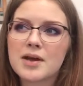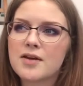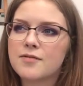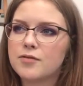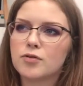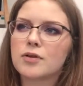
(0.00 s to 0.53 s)

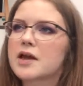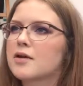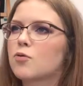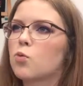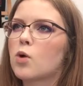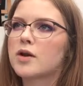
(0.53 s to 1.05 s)
if you
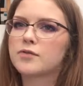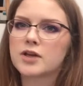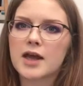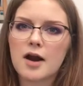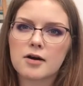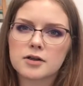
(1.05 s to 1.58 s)
like one of the
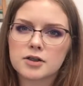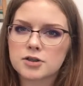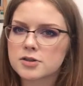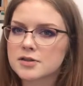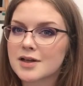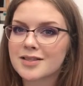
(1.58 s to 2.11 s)

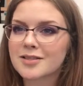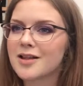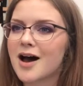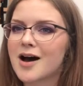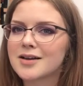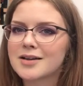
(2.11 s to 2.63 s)
characters a
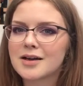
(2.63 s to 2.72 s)
lot